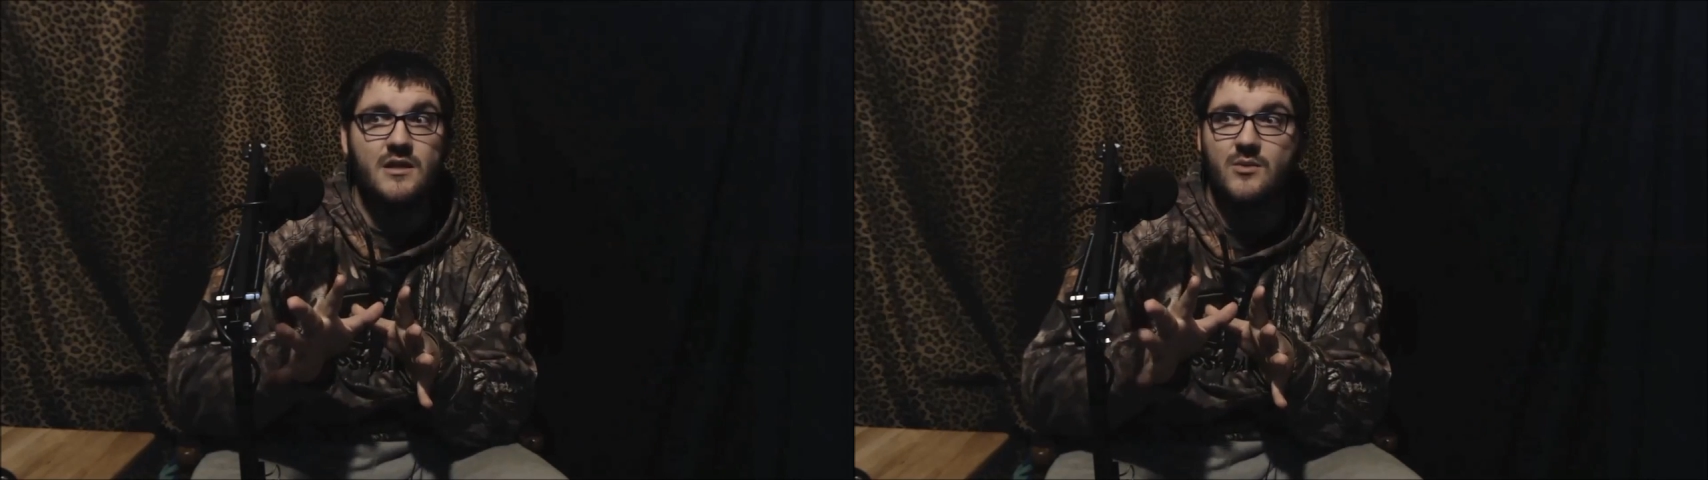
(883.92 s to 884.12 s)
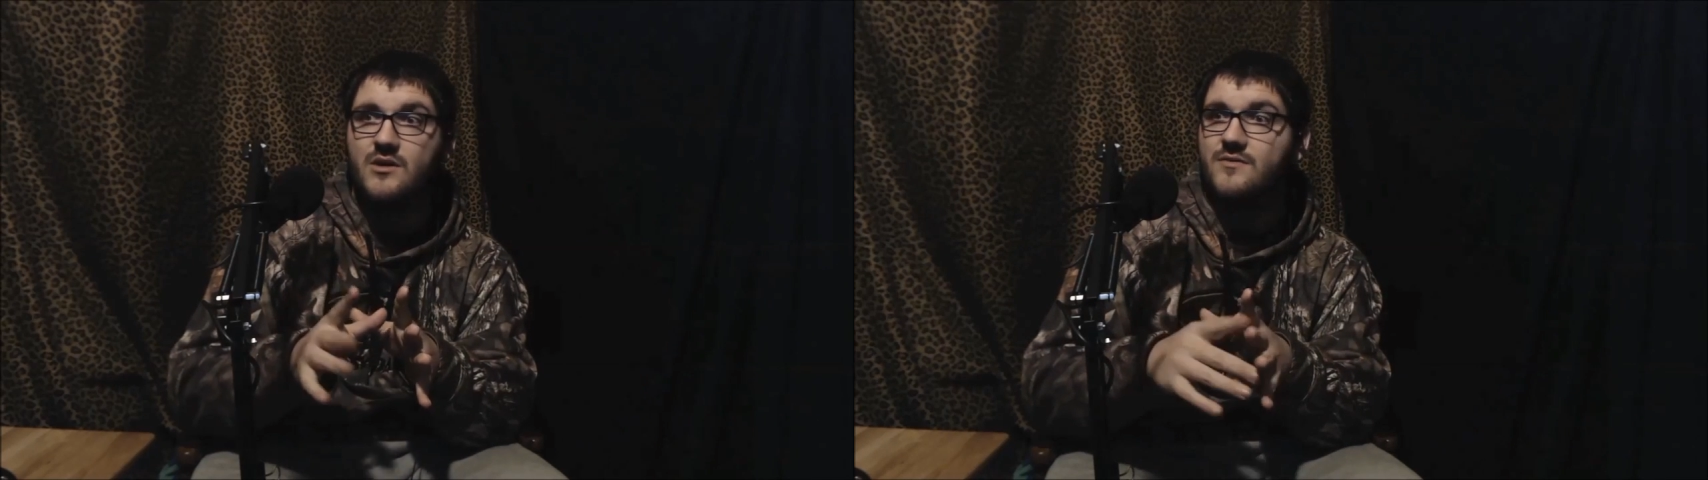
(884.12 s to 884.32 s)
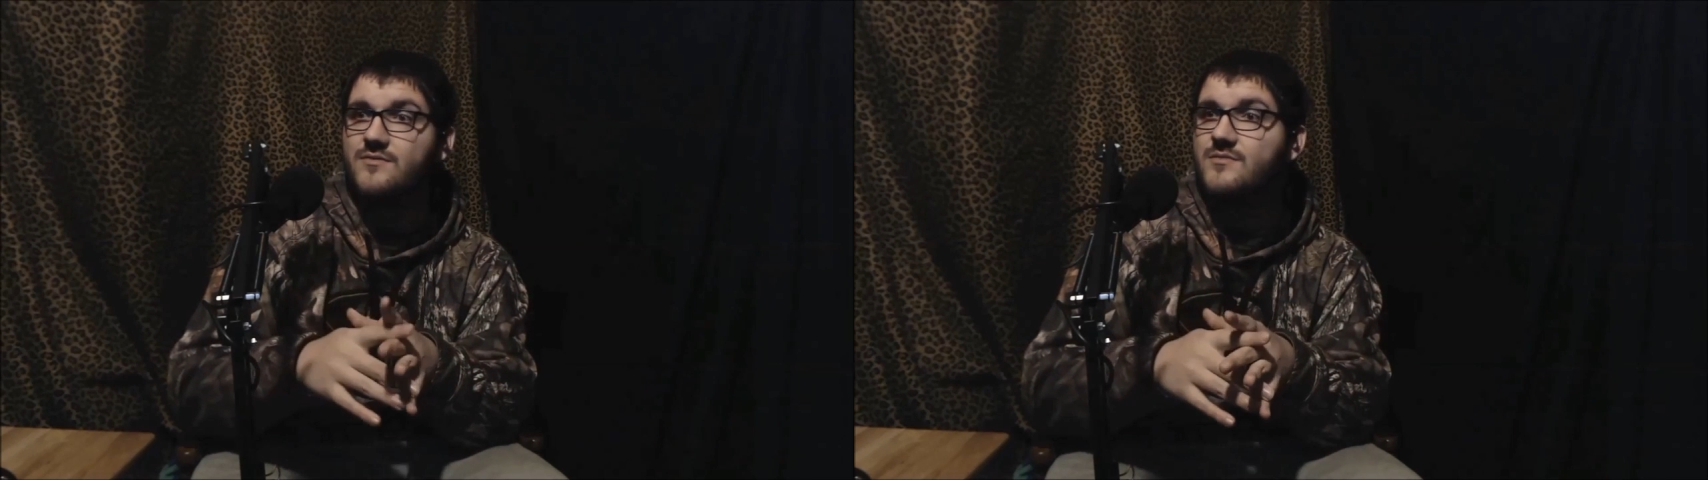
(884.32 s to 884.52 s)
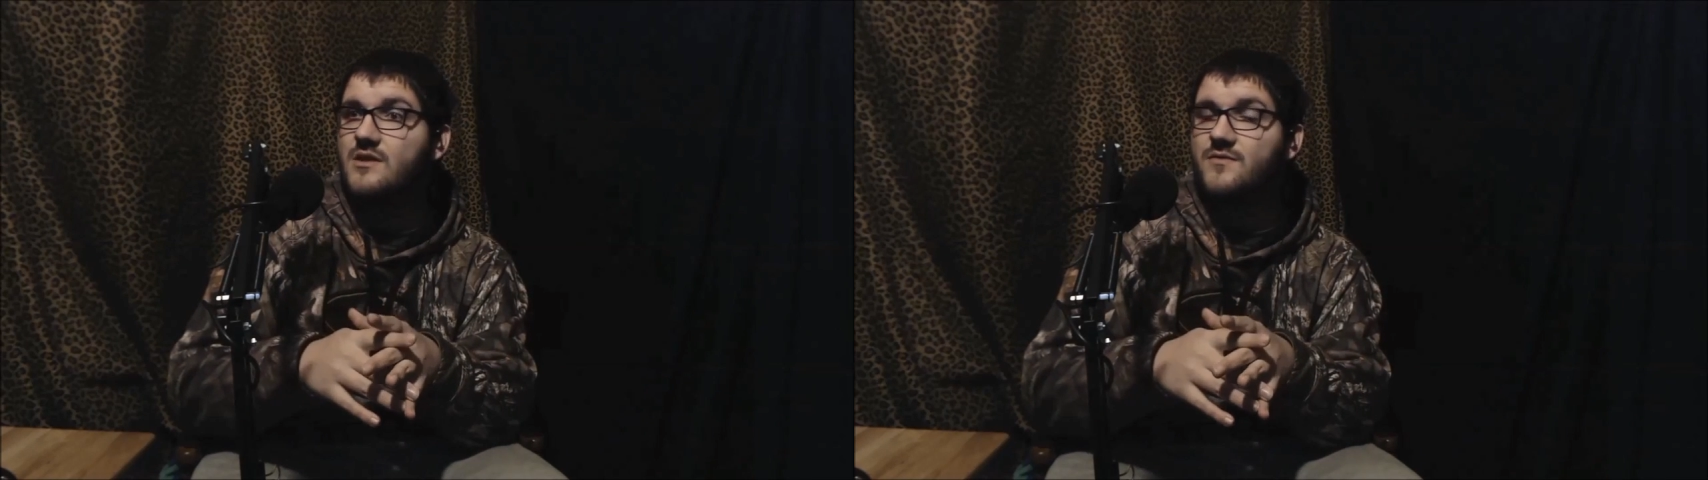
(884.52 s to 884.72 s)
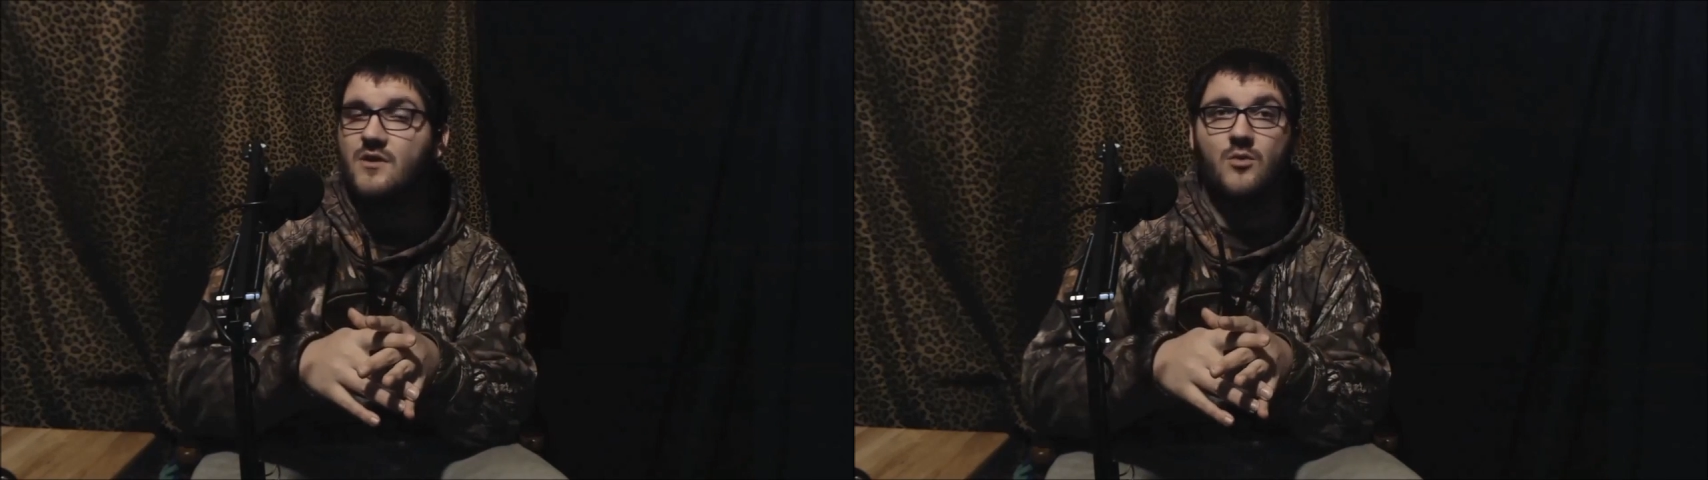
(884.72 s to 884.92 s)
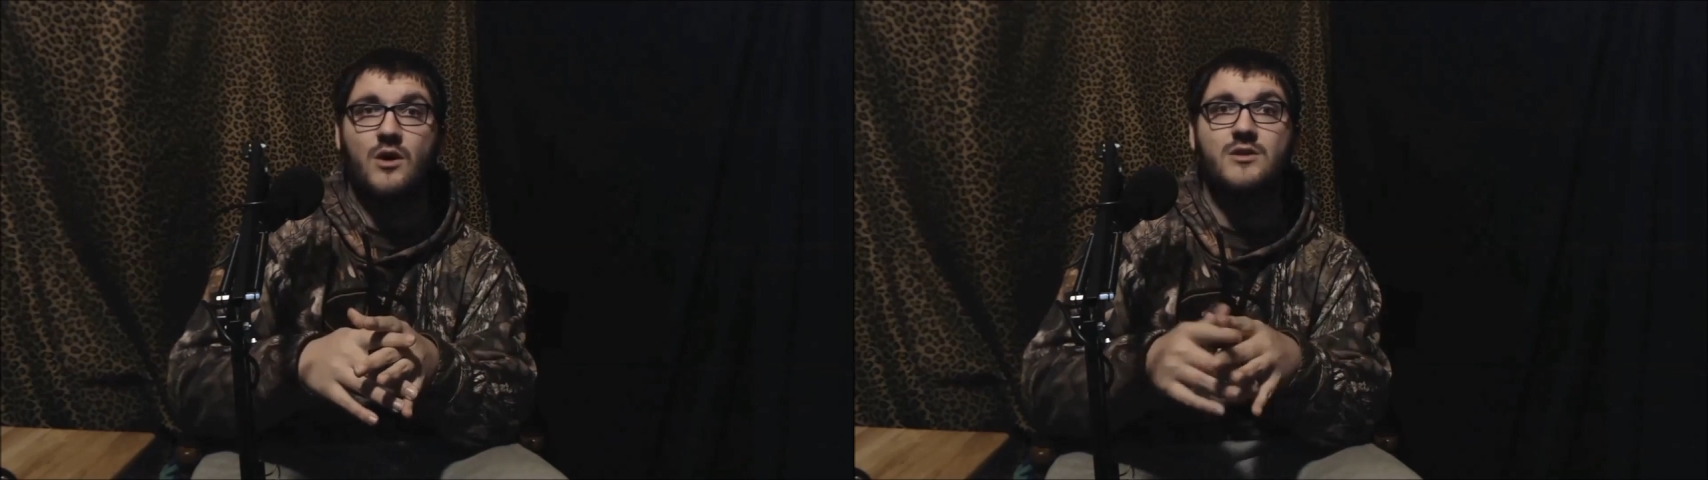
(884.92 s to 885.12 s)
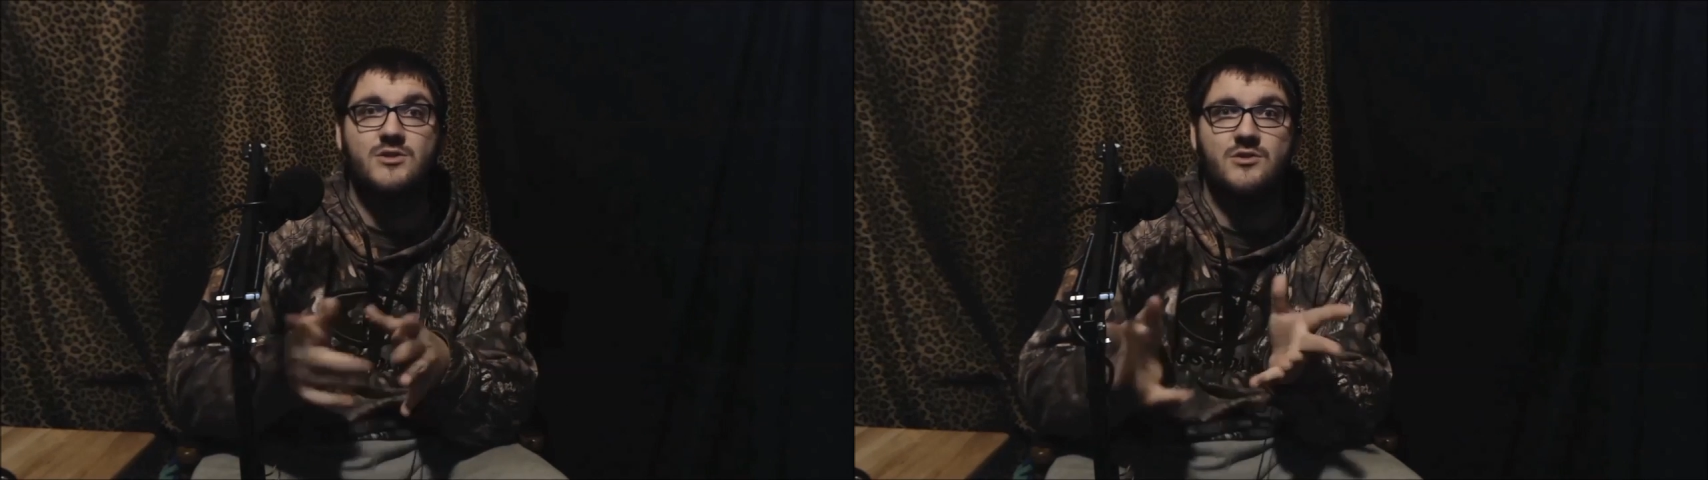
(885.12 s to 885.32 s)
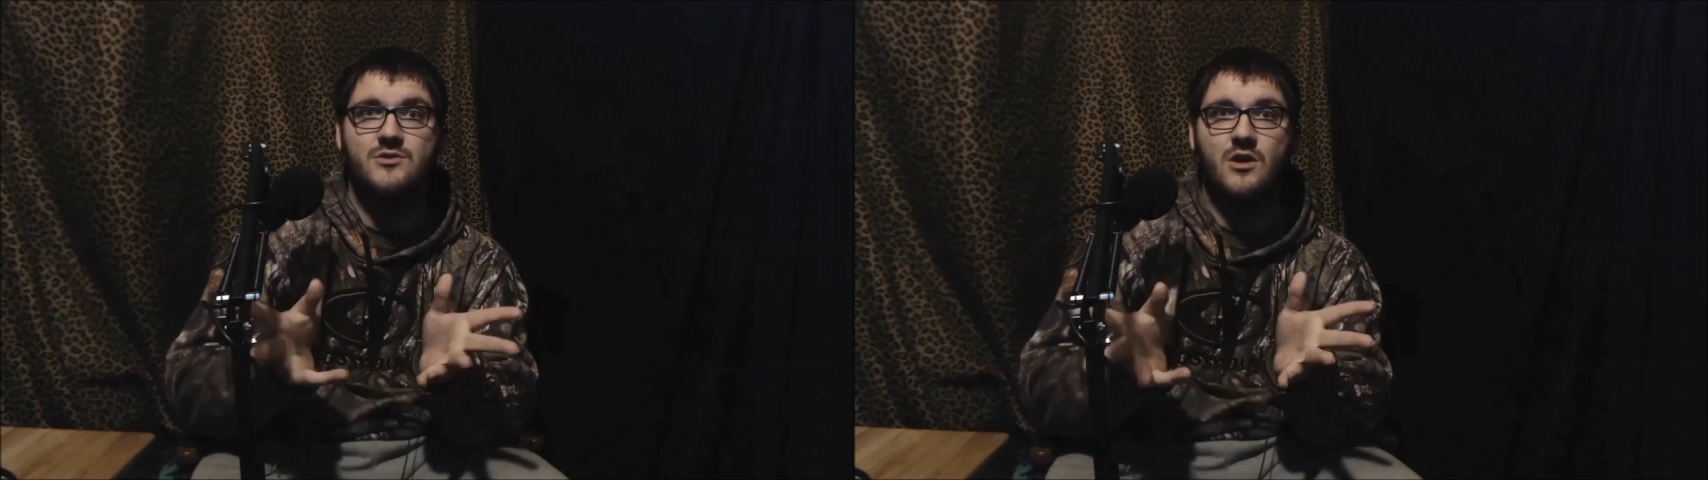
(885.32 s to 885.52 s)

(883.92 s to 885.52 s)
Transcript: That way, if y'all want to,